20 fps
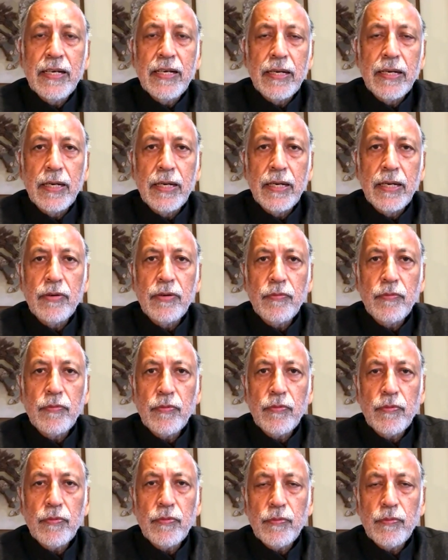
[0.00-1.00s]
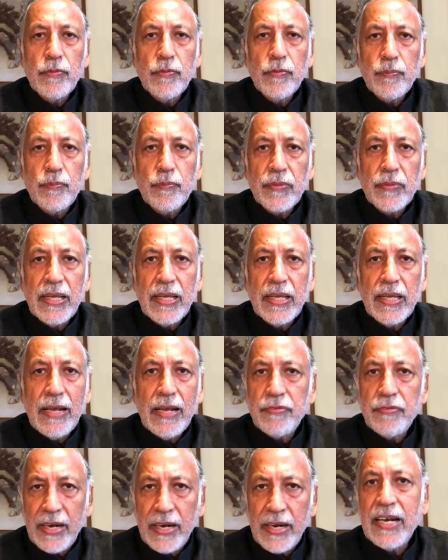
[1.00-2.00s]
uh, and, I
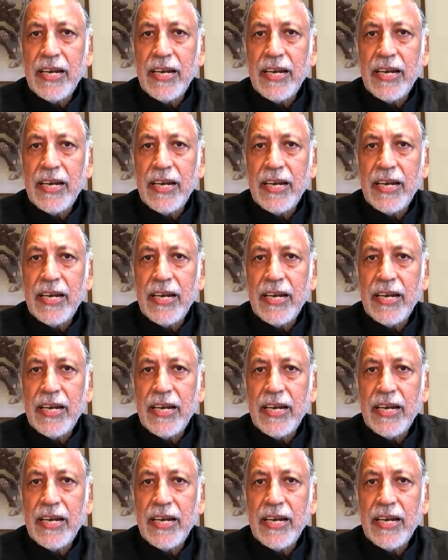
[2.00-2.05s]
find,